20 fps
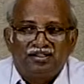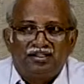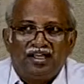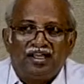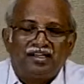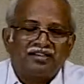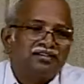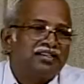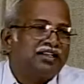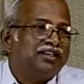
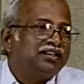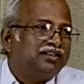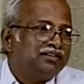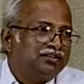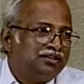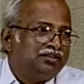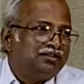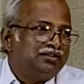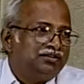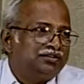And second
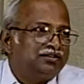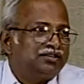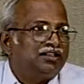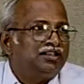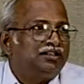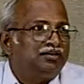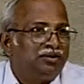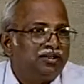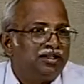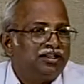thing is
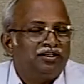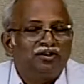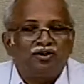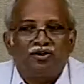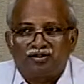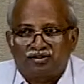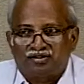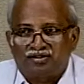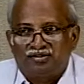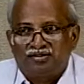anyway a
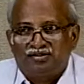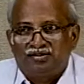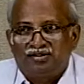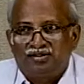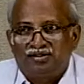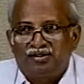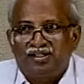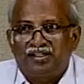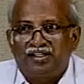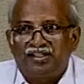loss.
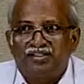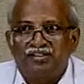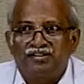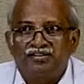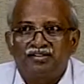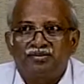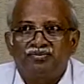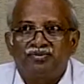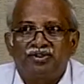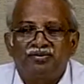You are getting
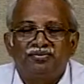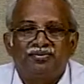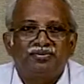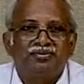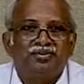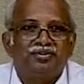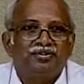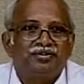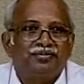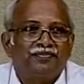something from
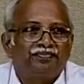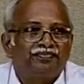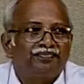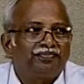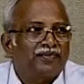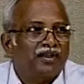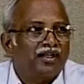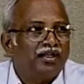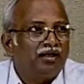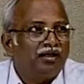the
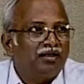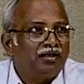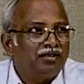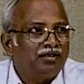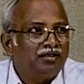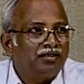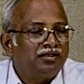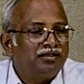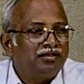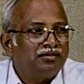
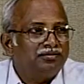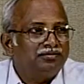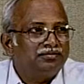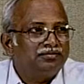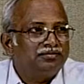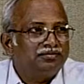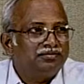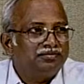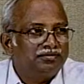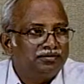
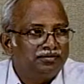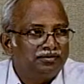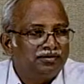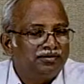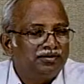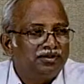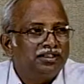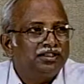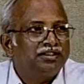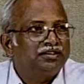
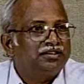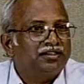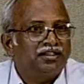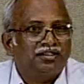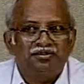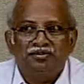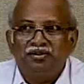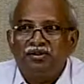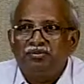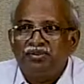earth and
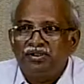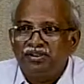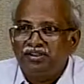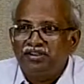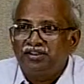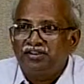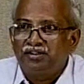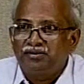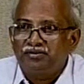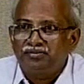you are burning
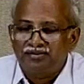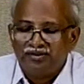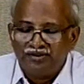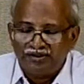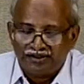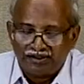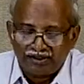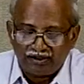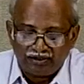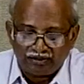it off, so
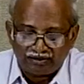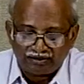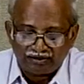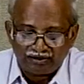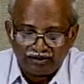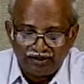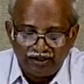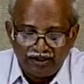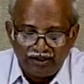it's a loss.